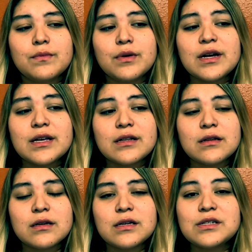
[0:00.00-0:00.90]
but
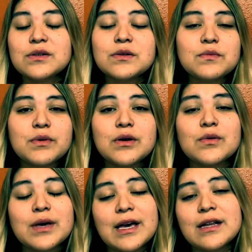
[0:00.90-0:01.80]
it shouldn't be
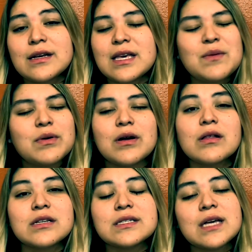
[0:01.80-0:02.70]
okay to keep it
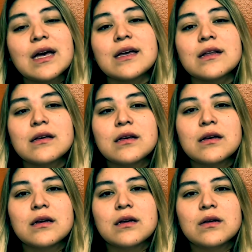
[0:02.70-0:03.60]
all inside,
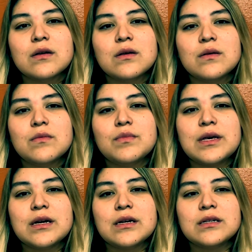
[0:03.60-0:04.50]

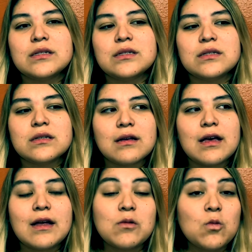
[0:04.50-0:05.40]
because
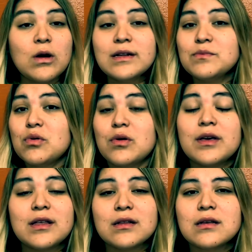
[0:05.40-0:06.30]
at one
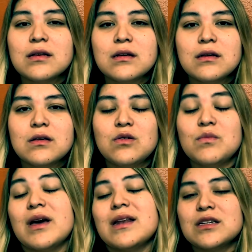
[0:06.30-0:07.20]
point you
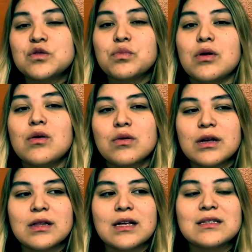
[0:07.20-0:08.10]
might explode,
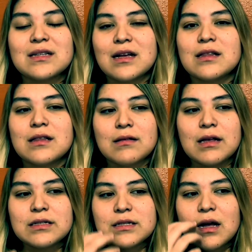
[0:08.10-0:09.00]
and that's not
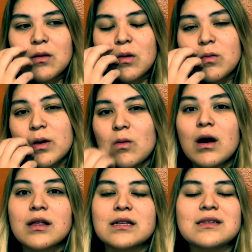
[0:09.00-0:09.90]
what we
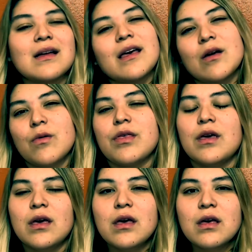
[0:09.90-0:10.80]
want. It's not
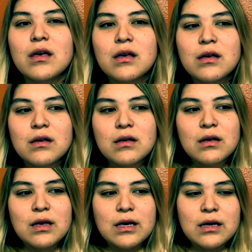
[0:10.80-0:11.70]
healthy.
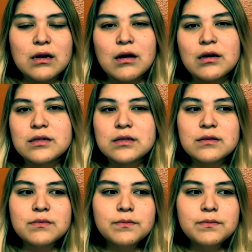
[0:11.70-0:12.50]
It could cause